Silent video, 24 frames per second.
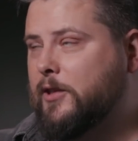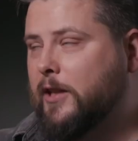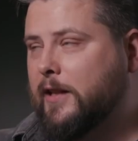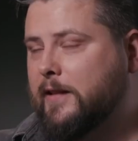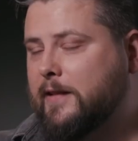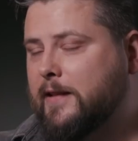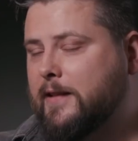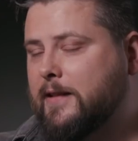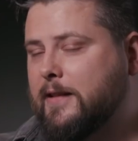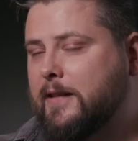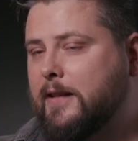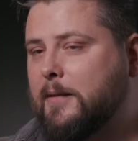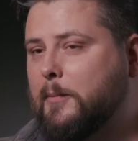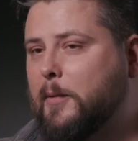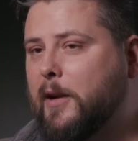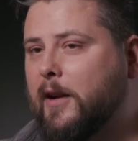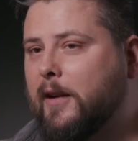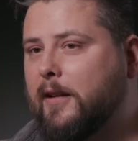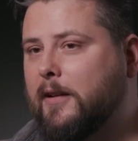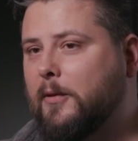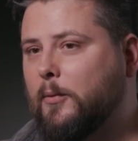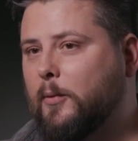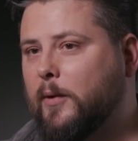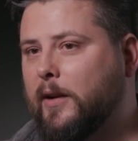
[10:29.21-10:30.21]
Justice, and the
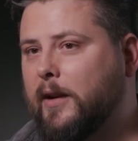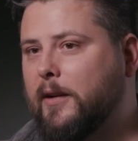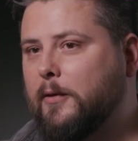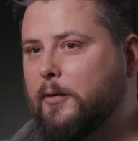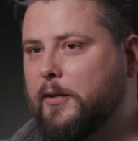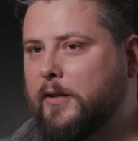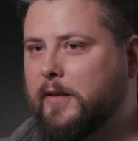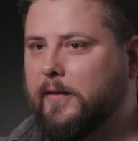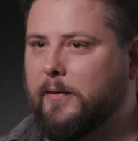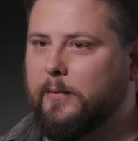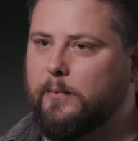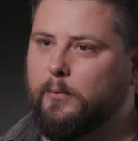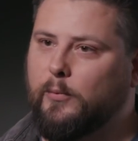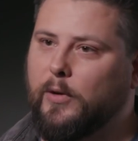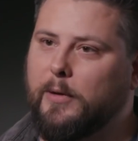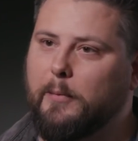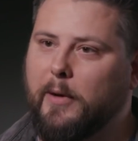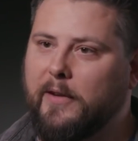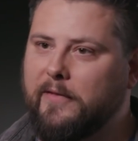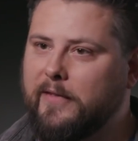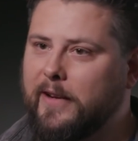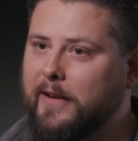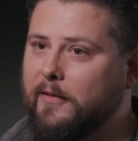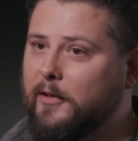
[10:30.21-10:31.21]
American Way, which is one of
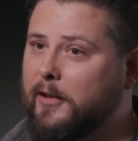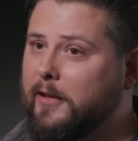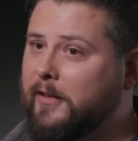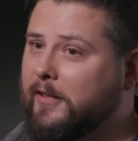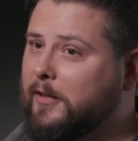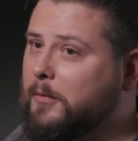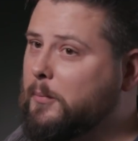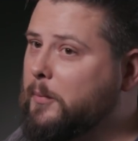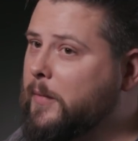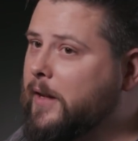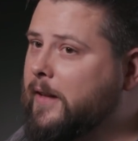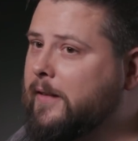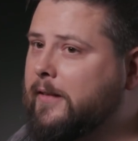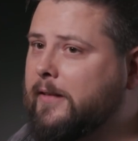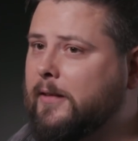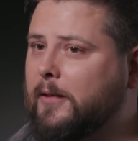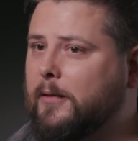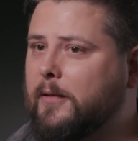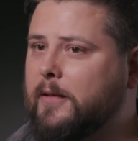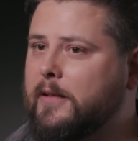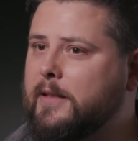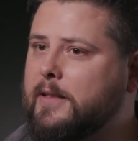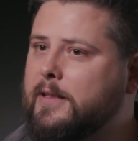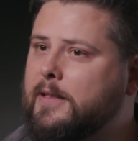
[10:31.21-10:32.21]
my favorite Superman
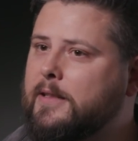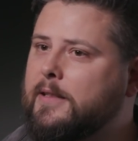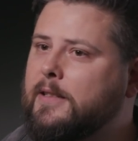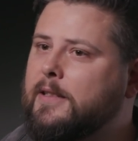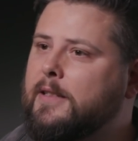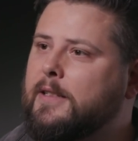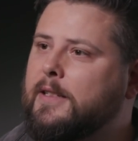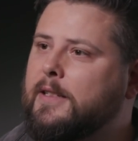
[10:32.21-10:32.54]
stories.